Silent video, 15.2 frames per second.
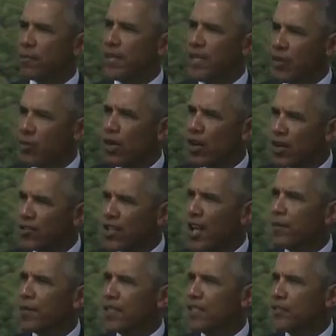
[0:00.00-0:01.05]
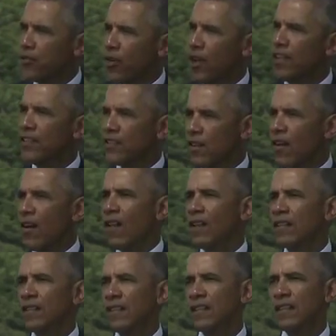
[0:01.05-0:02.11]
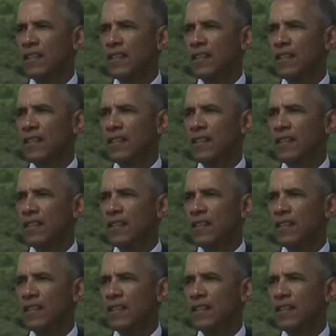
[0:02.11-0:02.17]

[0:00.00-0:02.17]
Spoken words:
be what our Japanese friends called